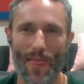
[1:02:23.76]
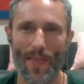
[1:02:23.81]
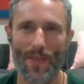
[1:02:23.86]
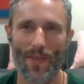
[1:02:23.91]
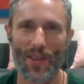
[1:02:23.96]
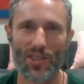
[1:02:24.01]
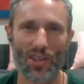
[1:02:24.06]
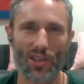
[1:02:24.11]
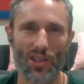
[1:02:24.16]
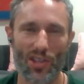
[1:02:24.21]

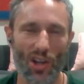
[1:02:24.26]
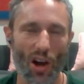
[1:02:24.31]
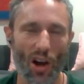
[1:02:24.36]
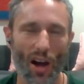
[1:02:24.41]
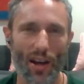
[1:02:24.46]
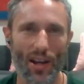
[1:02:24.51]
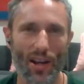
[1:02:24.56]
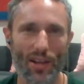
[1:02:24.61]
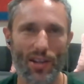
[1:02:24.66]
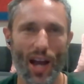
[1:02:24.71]
this does
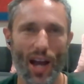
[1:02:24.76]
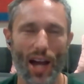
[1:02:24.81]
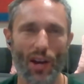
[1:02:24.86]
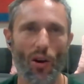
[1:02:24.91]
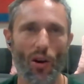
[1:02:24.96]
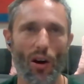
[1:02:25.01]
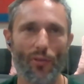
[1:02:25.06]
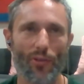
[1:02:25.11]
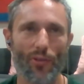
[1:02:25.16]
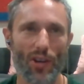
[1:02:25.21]
not
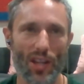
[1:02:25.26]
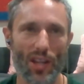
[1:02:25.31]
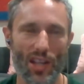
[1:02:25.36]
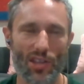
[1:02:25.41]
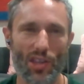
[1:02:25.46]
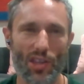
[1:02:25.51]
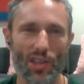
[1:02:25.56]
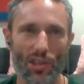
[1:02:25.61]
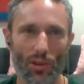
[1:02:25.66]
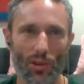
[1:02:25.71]
offer an
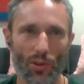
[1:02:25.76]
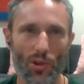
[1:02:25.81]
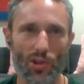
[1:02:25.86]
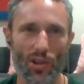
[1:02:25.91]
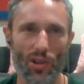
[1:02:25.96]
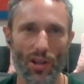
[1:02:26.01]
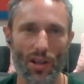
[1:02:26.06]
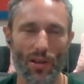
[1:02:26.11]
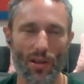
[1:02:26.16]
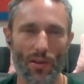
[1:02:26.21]
easy
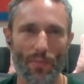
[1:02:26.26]
solution.